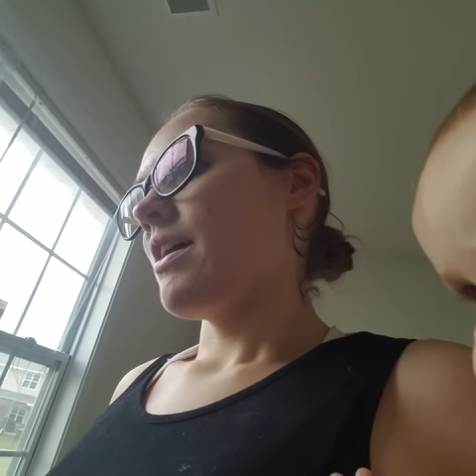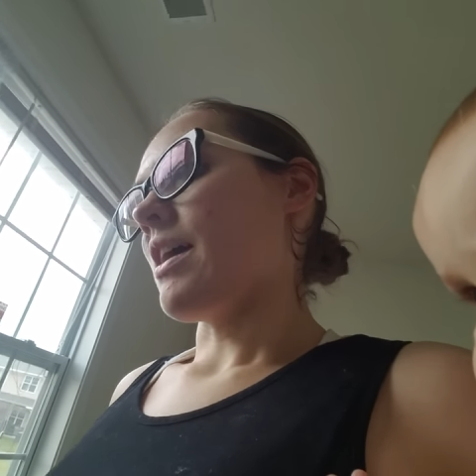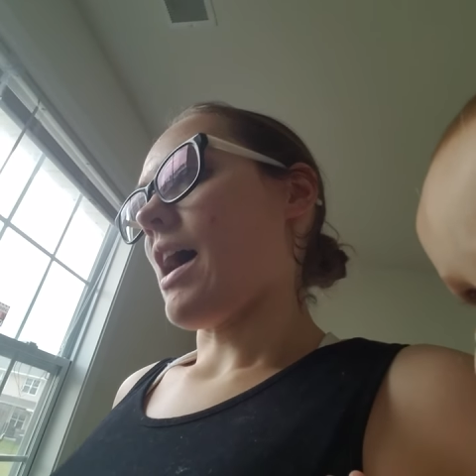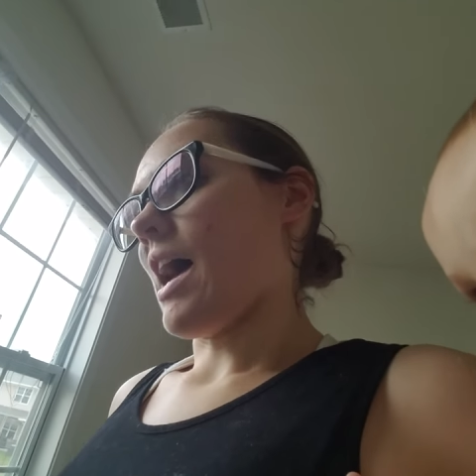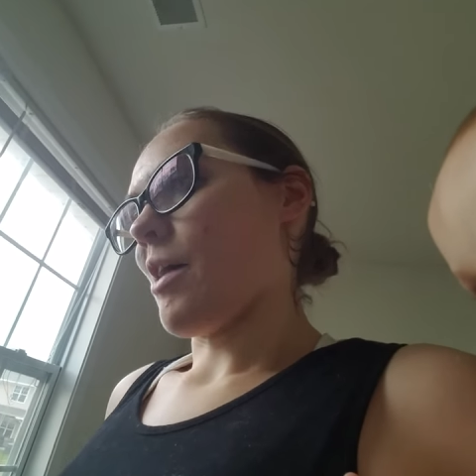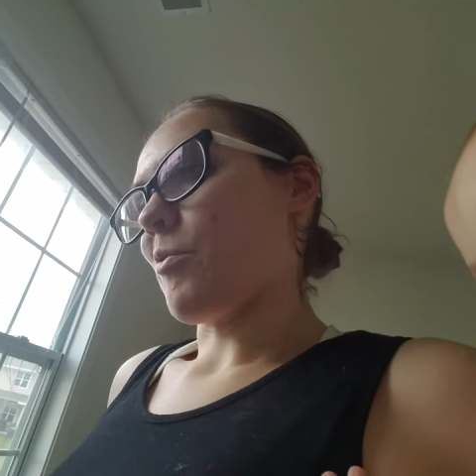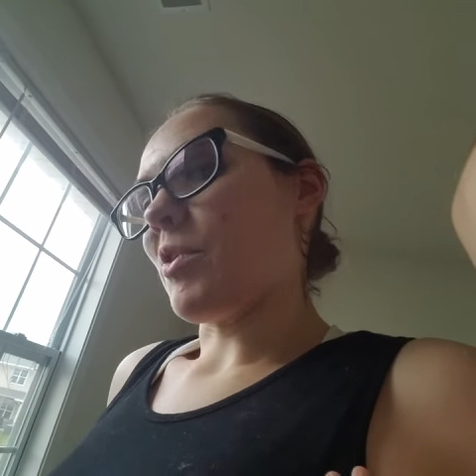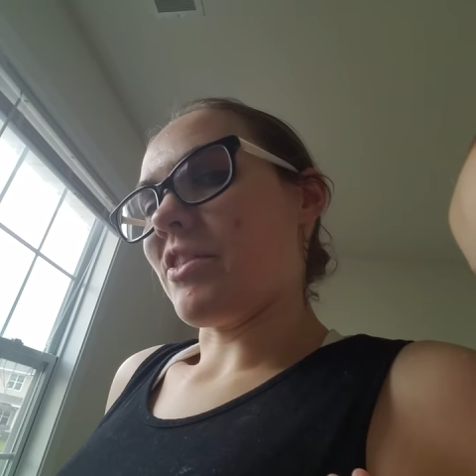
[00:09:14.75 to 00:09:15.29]

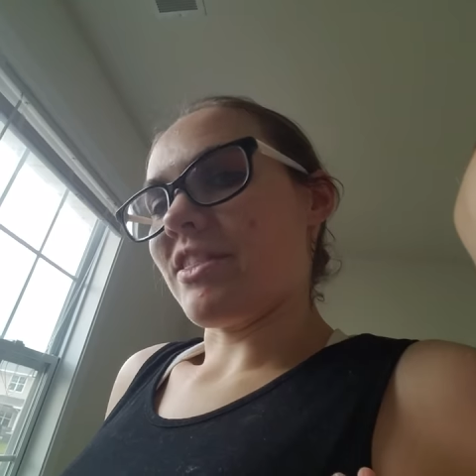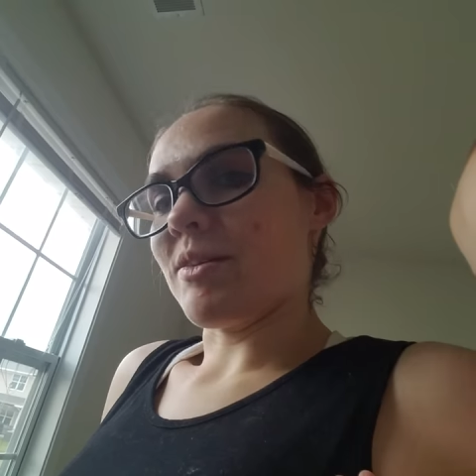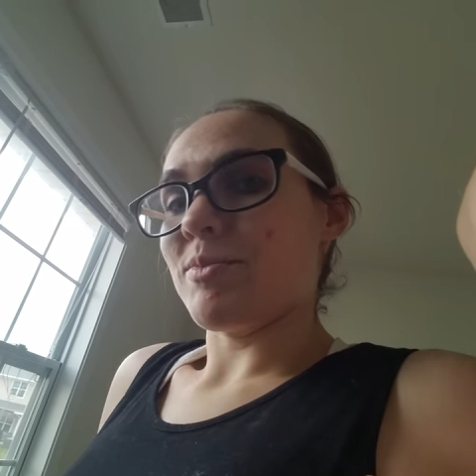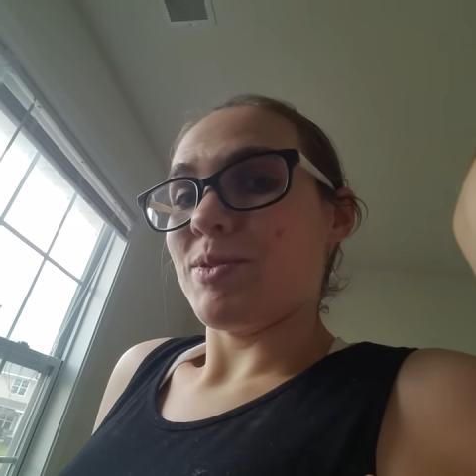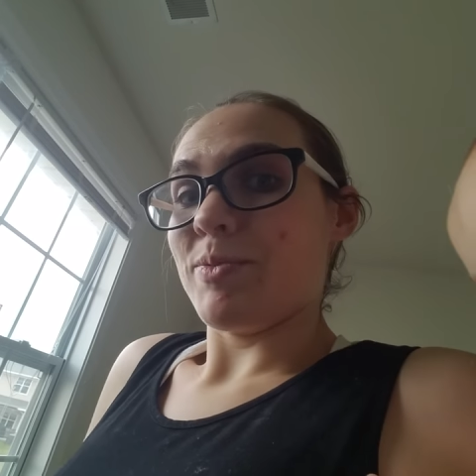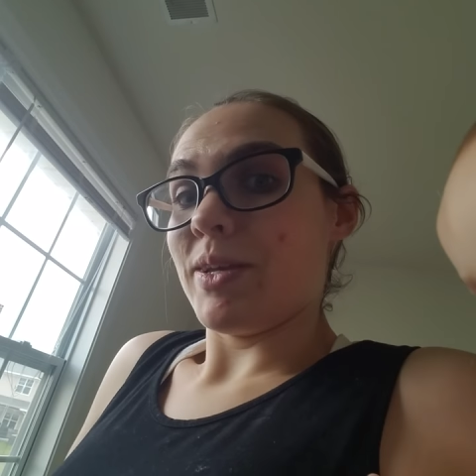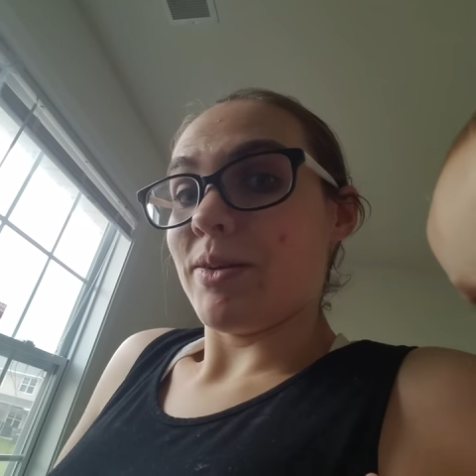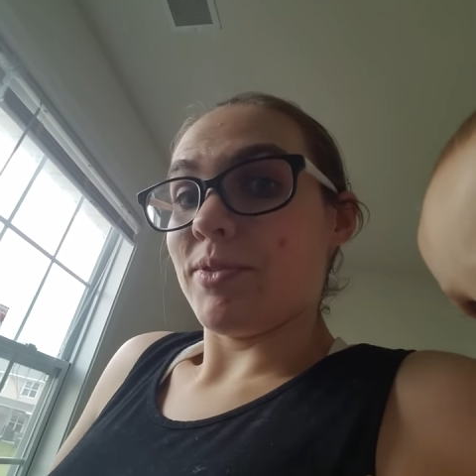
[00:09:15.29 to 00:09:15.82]
I want them to
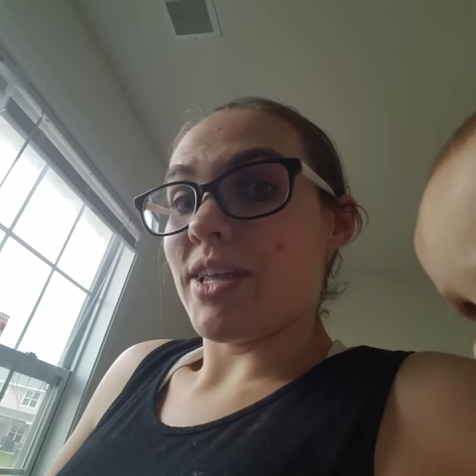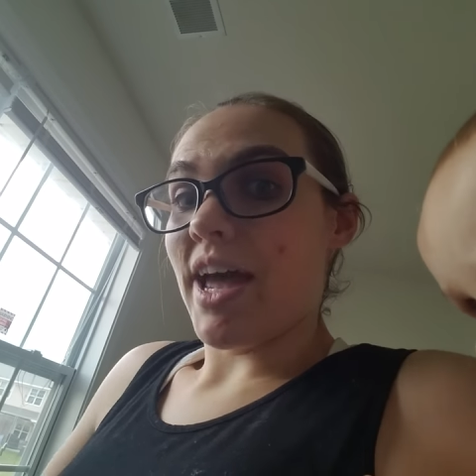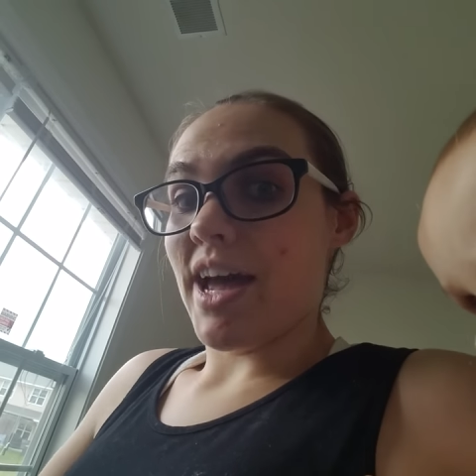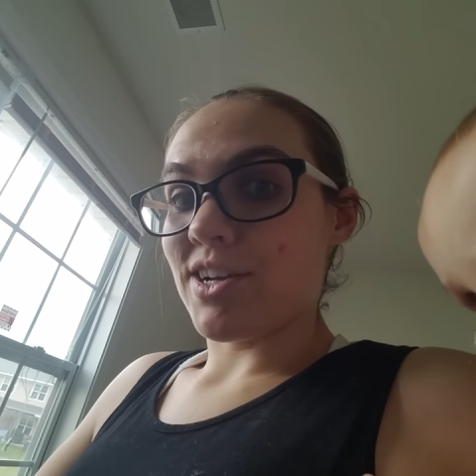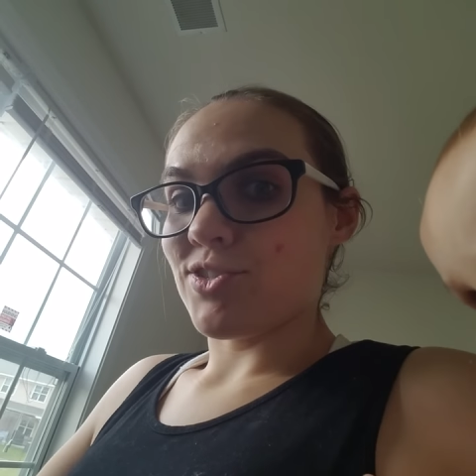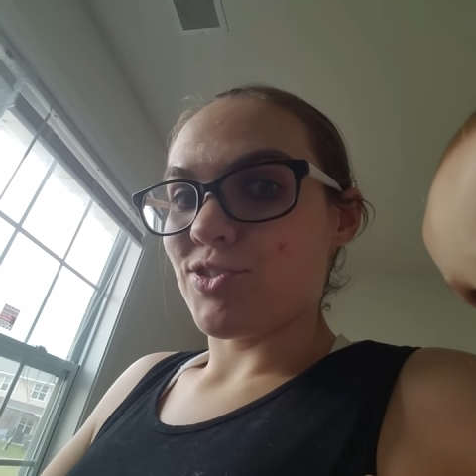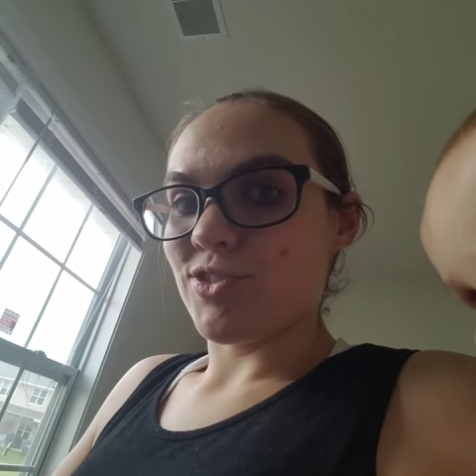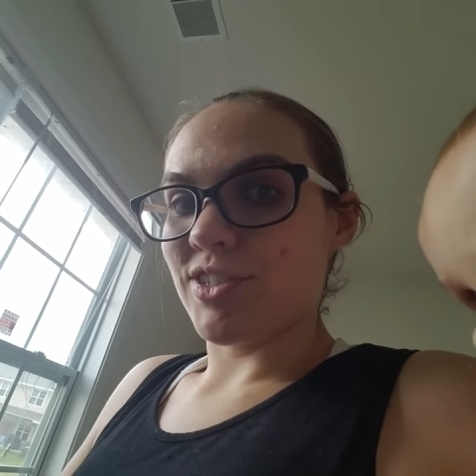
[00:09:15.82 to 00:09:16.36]
be able to
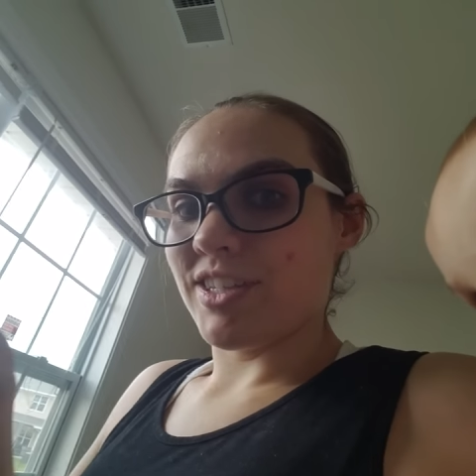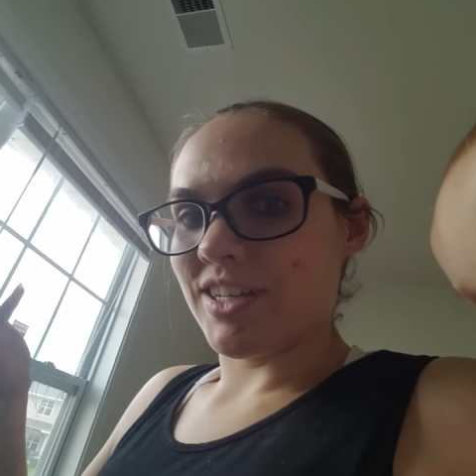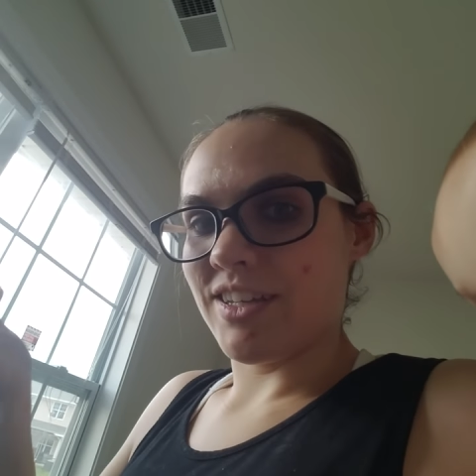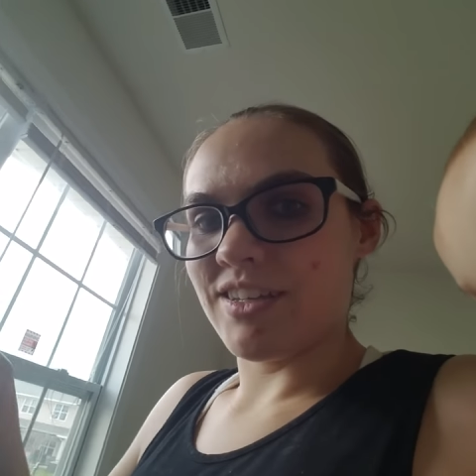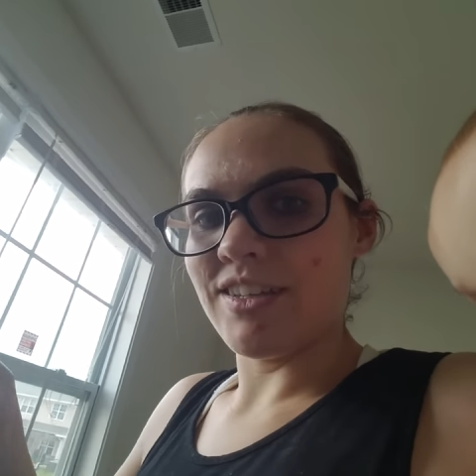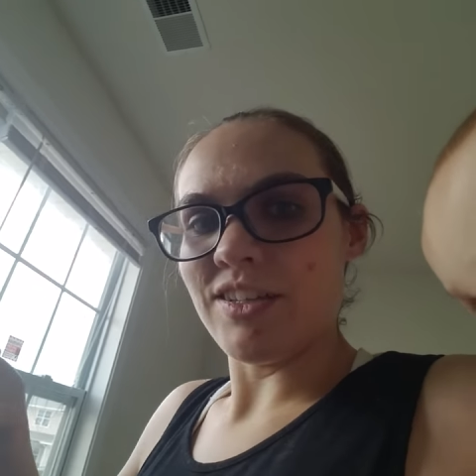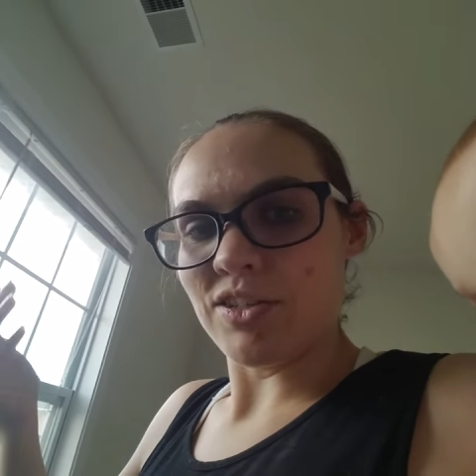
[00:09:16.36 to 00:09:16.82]
actually